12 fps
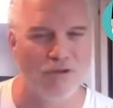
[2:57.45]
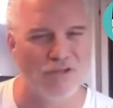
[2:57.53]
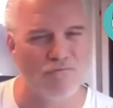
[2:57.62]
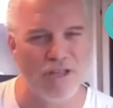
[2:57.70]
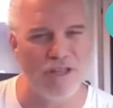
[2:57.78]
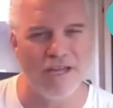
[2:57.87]
and
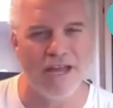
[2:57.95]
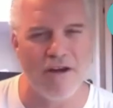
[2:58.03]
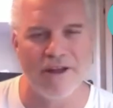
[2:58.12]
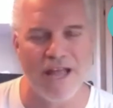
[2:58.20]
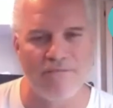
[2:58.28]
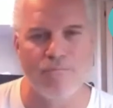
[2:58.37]
really
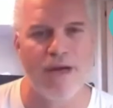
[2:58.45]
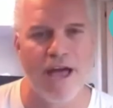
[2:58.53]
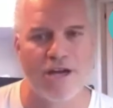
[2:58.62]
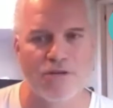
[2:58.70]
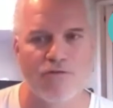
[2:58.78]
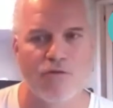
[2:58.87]
caring, having
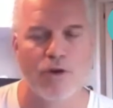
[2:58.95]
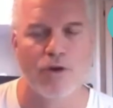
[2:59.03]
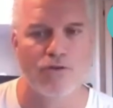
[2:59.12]
passion for what you